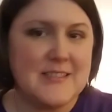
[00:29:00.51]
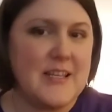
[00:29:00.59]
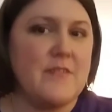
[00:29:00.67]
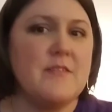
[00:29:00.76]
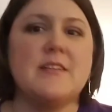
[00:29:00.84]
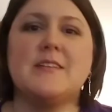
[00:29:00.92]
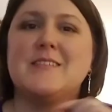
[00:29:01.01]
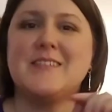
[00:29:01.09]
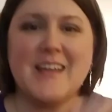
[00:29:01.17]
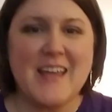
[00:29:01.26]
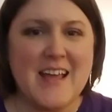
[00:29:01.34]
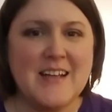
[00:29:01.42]
to everything,
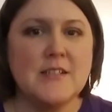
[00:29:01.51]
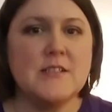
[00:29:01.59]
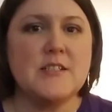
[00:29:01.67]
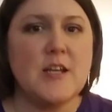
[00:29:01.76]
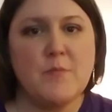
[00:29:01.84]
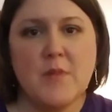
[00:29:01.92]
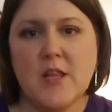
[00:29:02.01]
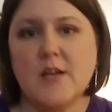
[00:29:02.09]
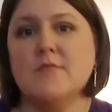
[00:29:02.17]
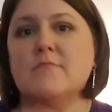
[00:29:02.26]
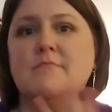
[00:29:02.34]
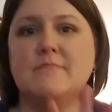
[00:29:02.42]
again, down
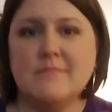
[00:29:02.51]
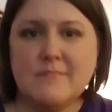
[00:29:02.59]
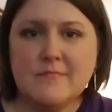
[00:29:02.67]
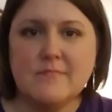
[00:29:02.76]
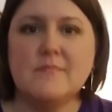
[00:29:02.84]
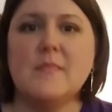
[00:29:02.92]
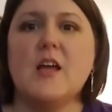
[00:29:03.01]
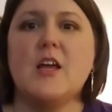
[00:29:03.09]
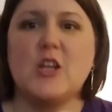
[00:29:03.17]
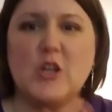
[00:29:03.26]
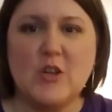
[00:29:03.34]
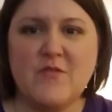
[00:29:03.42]
below.
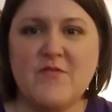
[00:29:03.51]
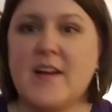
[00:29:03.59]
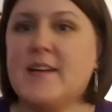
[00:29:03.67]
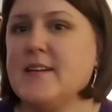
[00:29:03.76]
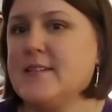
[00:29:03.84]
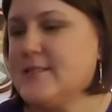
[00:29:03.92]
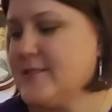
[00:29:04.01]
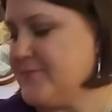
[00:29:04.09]
You can find us.